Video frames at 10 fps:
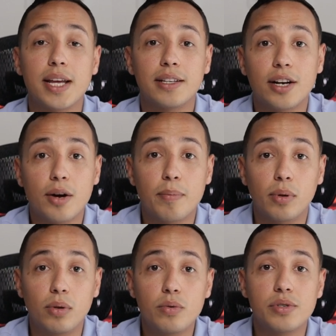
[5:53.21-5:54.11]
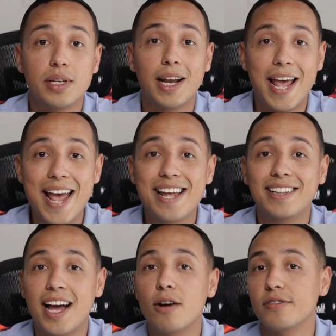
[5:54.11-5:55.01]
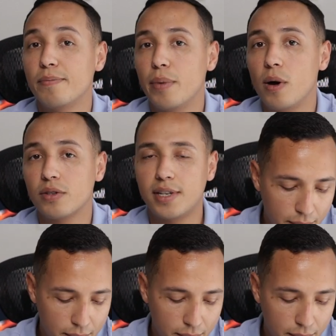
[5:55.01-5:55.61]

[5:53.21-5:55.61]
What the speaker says: I ended up losing 8,000 bucks.